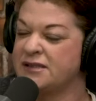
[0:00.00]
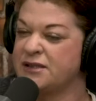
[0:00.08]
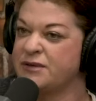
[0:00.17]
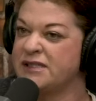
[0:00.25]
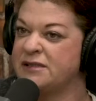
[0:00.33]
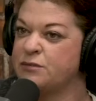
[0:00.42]
So
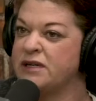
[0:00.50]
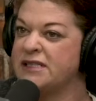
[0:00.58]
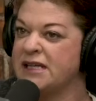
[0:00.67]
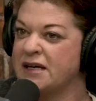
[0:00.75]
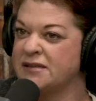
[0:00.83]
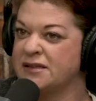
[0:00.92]
when someone
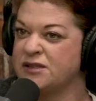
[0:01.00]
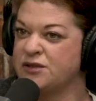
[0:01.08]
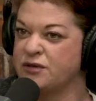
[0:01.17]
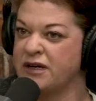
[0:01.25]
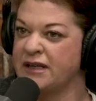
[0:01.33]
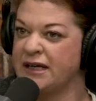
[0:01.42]
tells a
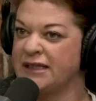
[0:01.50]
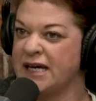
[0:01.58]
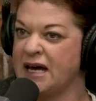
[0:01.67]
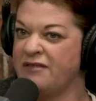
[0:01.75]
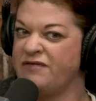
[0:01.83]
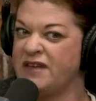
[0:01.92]
story like
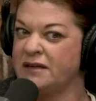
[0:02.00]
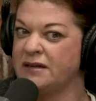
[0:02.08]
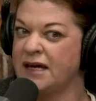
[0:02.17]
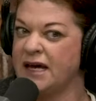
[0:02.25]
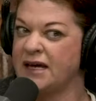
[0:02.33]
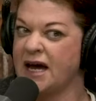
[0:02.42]
that, I feel
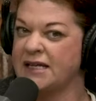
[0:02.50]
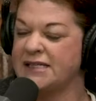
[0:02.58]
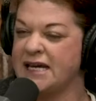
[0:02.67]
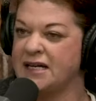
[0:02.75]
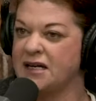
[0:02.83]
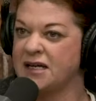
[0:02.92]
like I
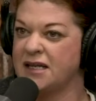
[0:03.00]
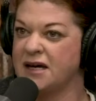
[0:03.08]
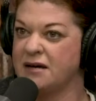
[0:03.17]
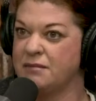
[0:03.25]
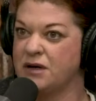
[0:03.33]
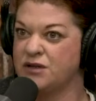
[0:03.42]
take on the
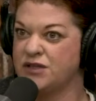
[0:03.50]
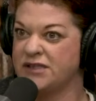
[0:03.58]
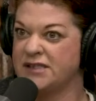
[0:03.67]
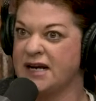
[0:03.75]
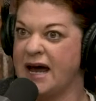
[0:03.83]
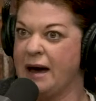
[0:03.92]
emotions
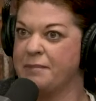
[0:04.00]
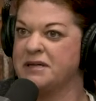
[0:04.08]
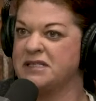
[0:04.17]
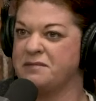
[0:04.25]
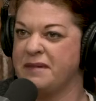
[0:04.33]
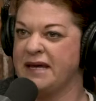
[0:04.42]
that it happened
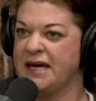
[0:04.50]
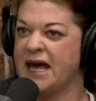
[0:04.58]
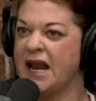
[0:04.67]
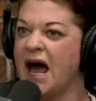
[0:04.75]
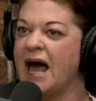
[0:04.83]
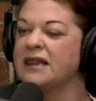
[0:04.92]
to me. And
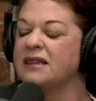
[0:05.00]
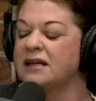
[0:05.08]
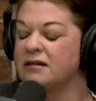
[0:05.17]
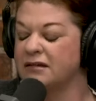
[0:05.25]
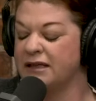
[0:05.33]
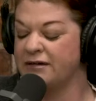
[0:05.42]
I
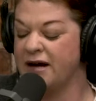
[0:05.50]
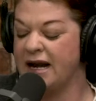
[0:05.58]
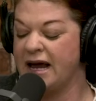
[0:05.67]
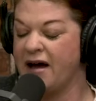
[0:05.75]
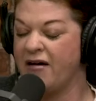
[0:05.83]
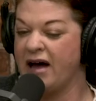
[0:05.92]
literally right
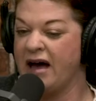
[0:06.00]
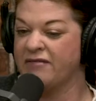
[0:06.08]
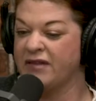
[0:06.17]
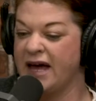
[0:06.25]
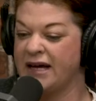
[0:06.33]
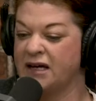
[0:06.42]
now have
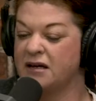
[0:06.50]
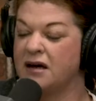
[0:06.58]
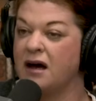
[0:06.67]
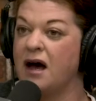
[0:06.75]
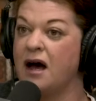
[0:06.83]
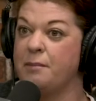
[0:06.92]
like
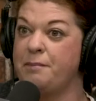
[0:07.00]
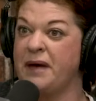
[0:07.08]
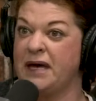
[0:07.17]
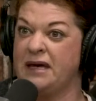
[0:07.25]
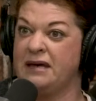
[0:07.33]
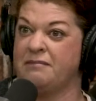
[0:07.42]
a
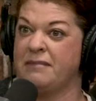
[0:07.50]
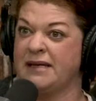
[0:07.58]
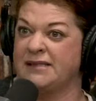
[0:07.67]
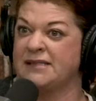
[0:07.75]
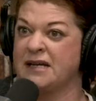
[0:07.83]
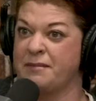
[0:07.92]
pit in my
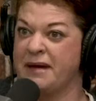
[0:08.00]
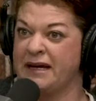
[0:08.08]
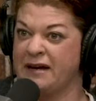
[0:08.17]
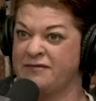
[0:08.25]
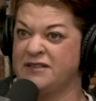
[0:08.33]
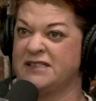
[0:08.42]
stomach
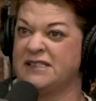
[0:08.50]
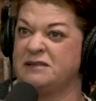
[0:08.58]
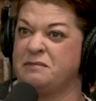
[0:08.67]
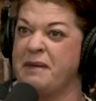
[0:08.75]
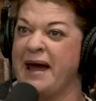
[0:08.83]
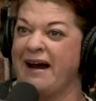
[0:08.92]
of
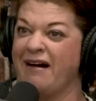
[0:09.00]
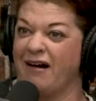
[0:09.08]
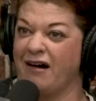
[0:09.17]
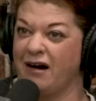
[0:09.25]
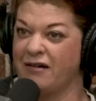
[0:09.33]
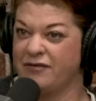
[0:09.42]

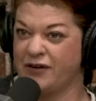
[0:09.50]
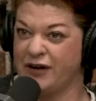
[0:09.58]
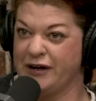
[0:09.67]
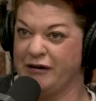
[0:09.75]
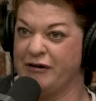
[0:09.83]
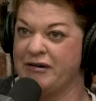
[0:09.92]
despair for
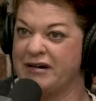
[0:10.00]
you.